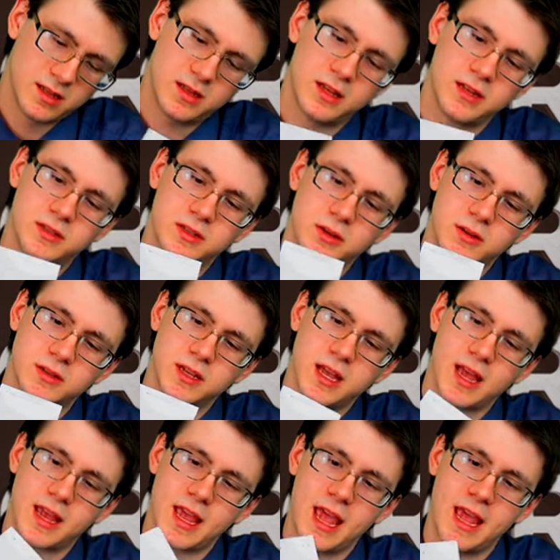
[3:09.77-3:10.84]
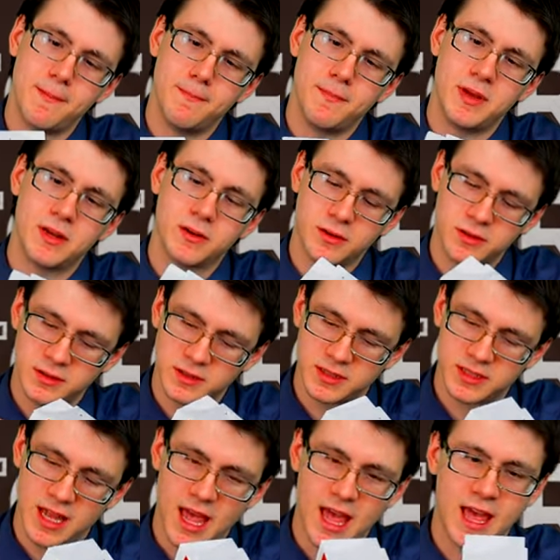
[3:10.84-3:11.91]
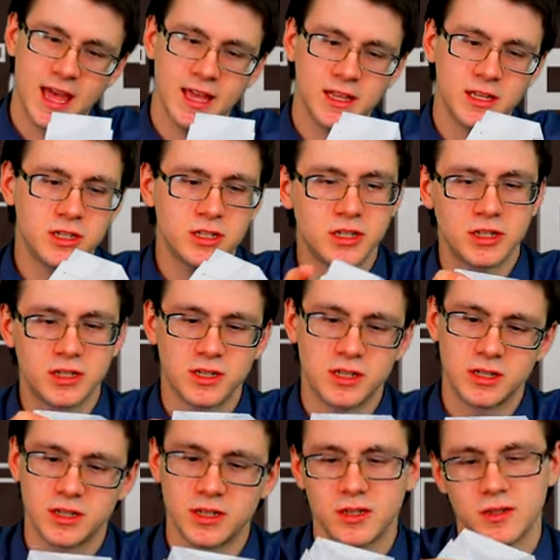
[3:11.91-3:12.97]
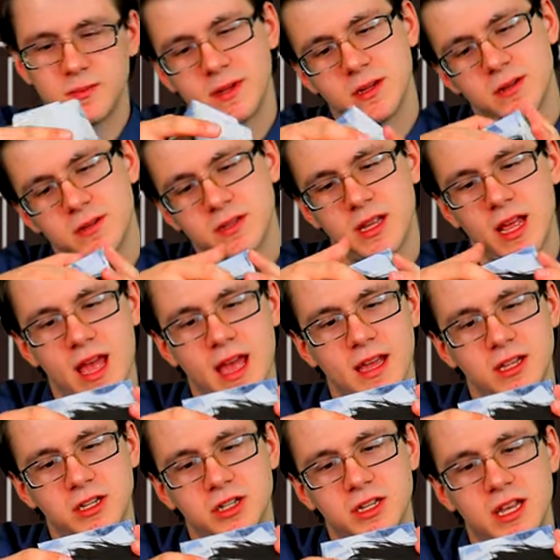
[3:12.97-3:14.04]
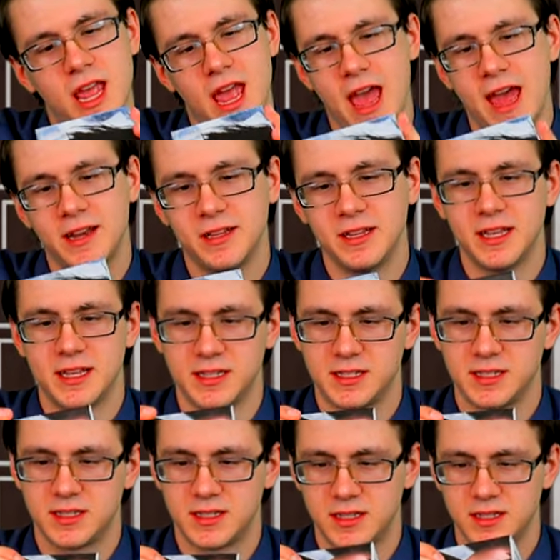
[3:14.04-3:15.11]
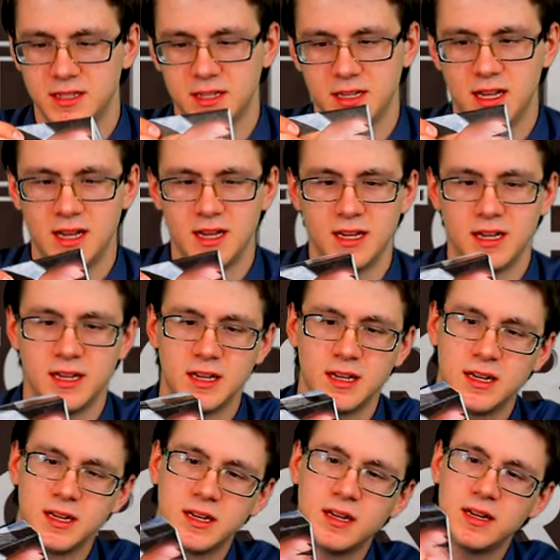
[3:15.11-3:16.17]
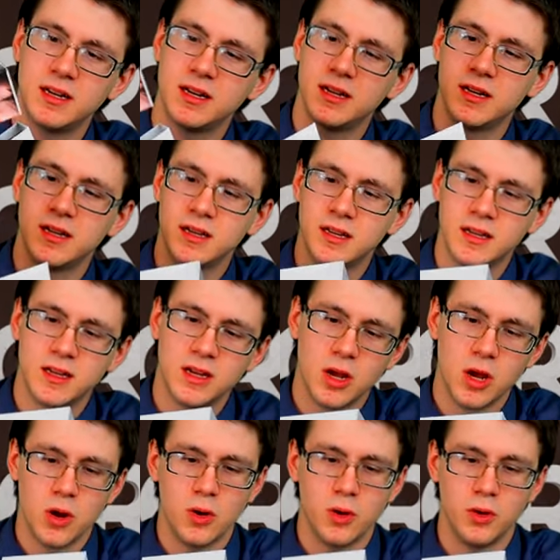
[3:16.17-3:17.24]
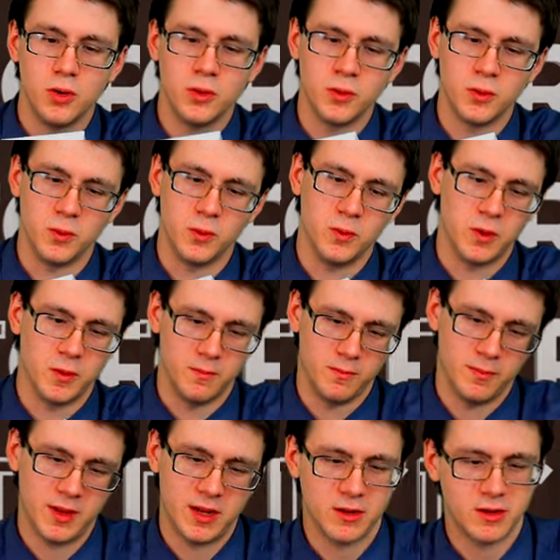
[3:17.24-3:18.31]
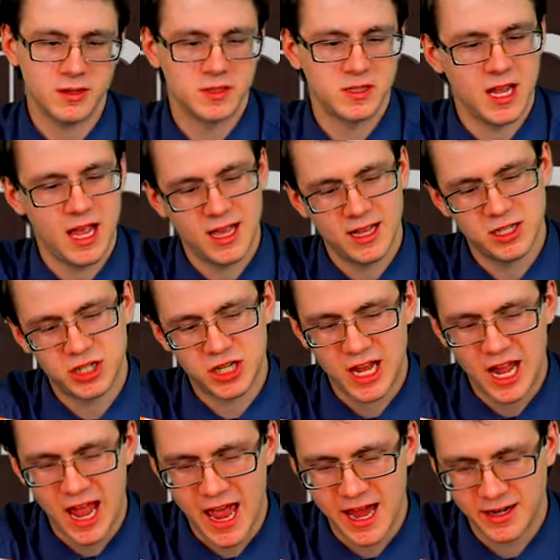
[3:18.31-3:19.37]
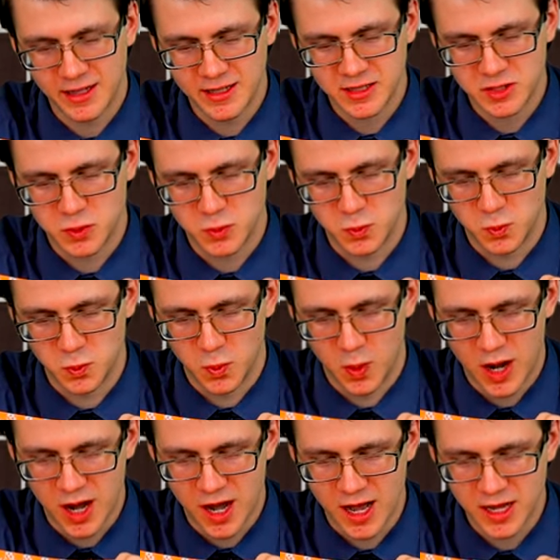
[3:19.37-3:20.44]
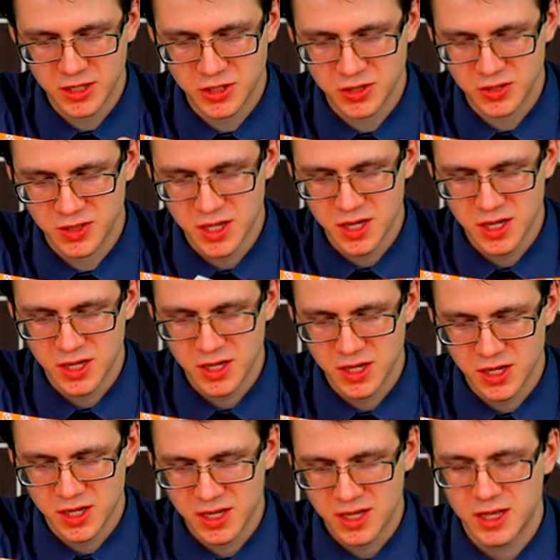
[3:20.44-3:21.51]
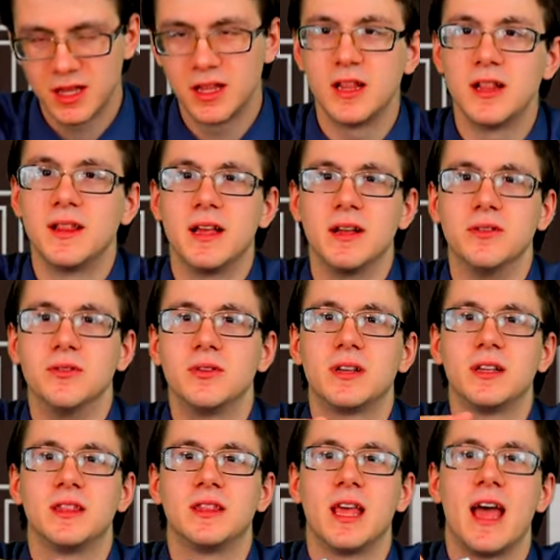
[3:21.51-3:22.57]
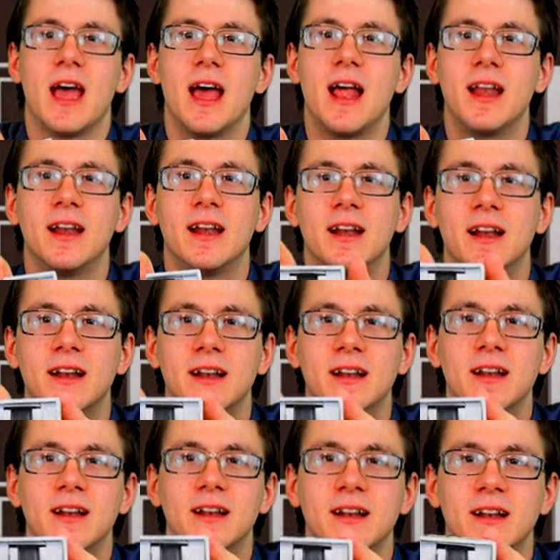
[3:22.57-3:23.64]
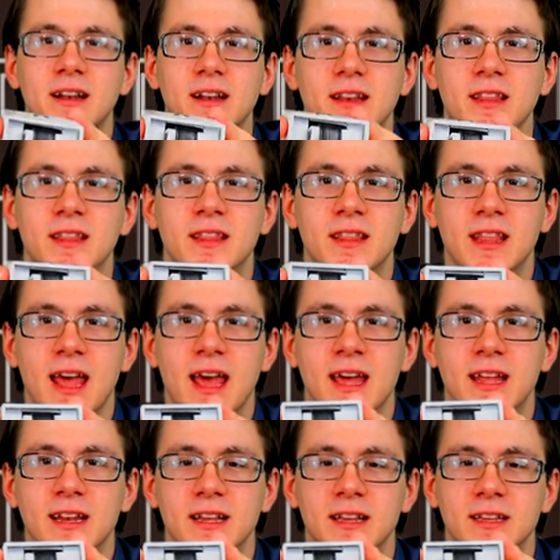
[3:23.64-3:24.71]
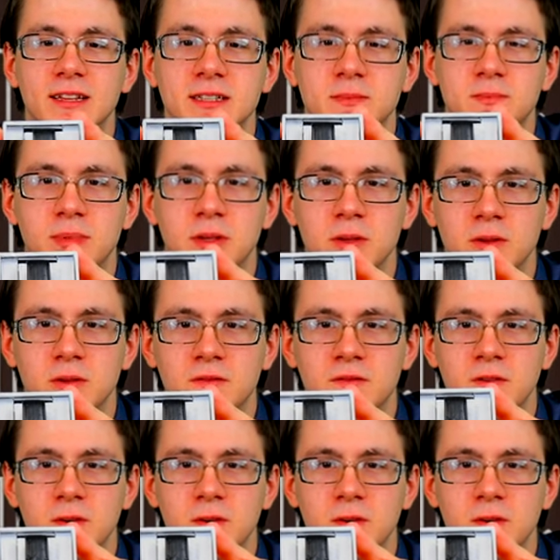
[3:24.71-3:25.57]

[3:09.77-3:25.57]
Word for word: This looks like a Mirror's Edge, Mirror's Edge Catalyst. Uh, ooh, Mirror's Edge Catalyst watch. Now look at that. That is beautiful.